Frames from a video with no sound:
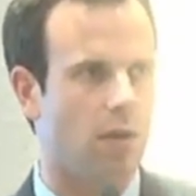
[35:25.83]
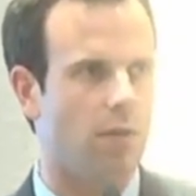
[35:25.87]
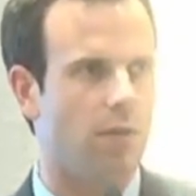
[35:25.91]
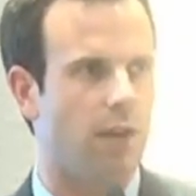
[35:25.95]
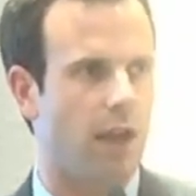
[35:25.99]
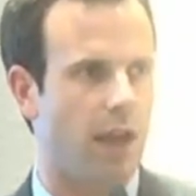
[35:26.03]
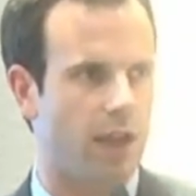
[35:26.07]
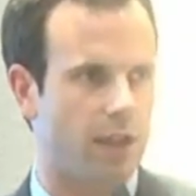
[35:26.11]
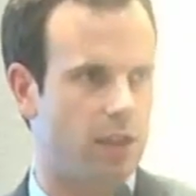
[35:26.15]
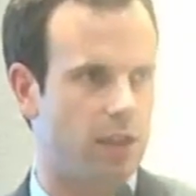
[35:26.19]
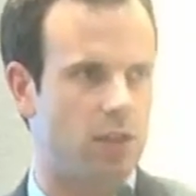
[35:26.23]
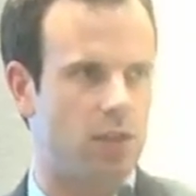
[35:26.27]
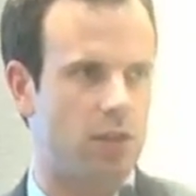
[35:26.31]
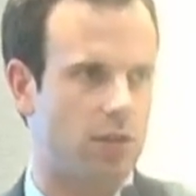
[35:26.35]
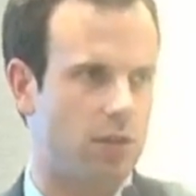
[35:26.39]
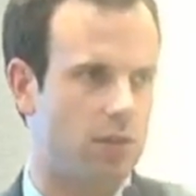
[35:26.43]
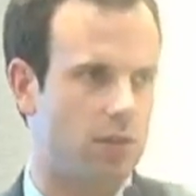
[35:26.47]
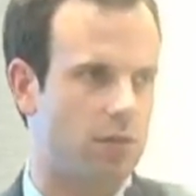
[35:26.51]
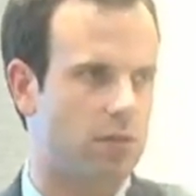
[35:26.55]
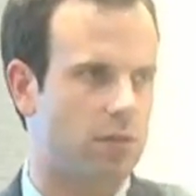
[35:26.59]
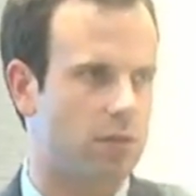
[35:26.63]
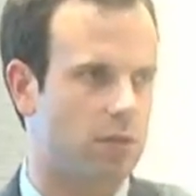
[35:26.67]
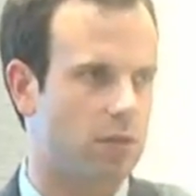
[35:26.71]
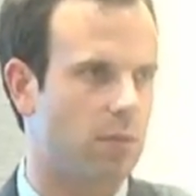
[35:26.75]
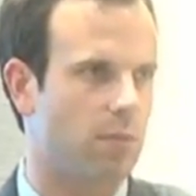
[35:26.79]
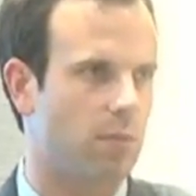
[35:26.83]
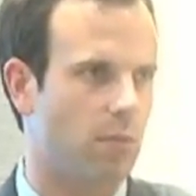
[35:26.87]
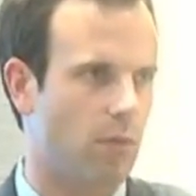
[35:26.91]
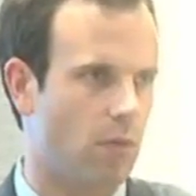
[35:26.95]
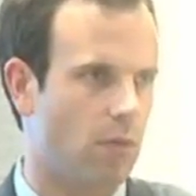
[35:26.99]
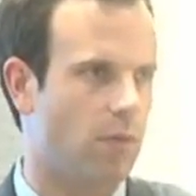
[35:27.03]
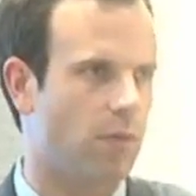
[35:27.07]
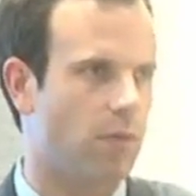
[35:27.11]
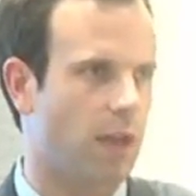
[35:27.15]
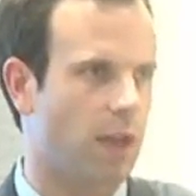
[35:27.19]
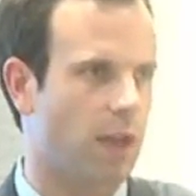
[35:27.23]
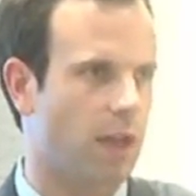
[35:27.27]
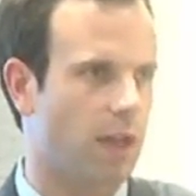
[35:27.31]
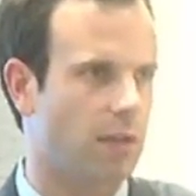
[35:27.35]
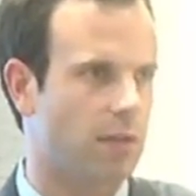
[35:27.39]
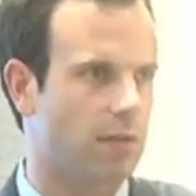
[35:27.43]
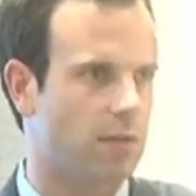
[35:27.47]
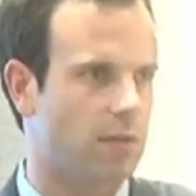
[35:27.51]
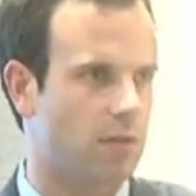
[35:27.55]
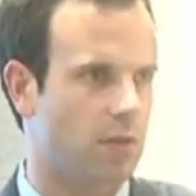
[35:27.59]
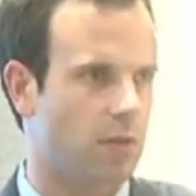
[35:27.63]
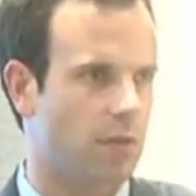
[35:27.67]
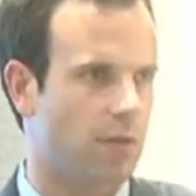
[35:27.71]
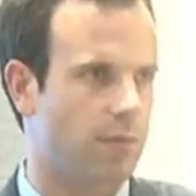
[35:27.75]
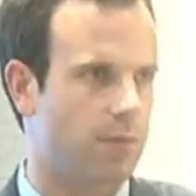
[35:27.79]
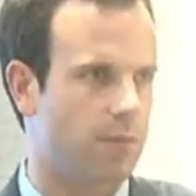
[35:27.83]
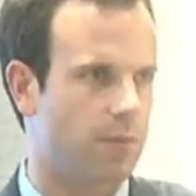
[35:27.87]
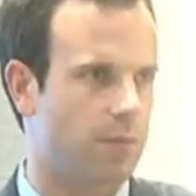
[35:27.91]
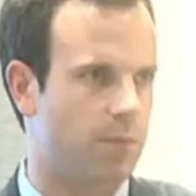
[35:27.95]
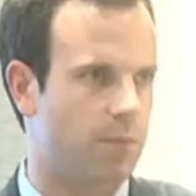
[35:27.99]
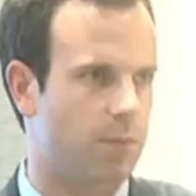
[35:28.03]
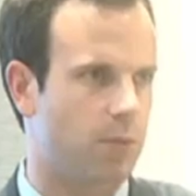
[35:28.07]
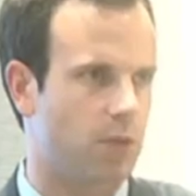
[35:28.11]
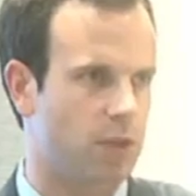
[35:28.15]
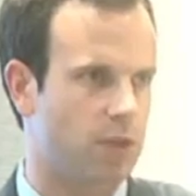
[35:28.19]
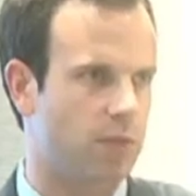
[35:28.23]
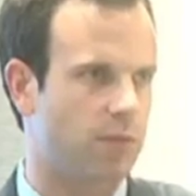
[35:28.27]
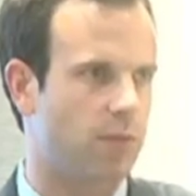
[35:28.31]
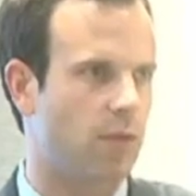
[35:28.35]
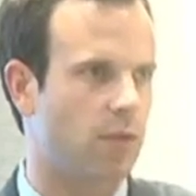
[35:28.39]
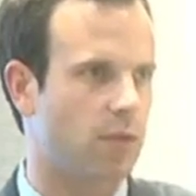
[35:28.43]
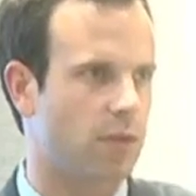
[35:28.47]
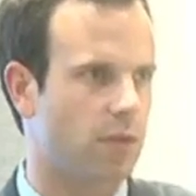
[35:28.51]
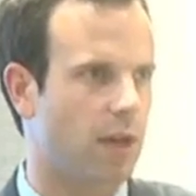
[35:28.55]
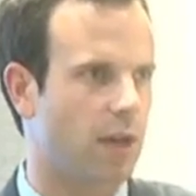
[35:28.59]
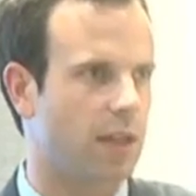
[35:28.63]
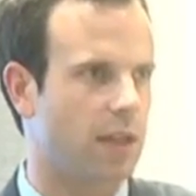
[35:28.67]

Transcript: In fact, it should motivate, sort of push further.